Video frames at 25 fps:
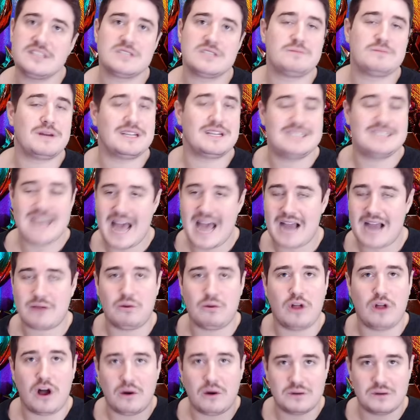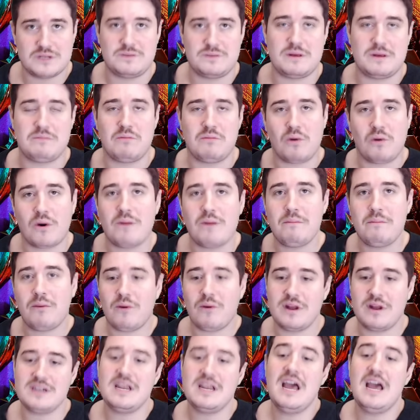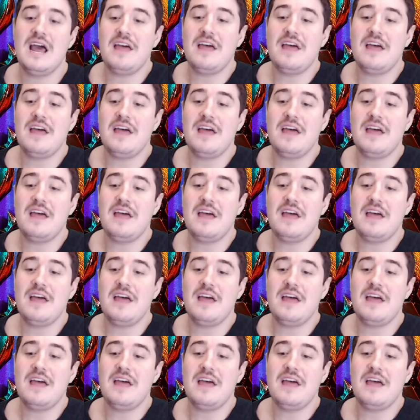but attack will always be more important.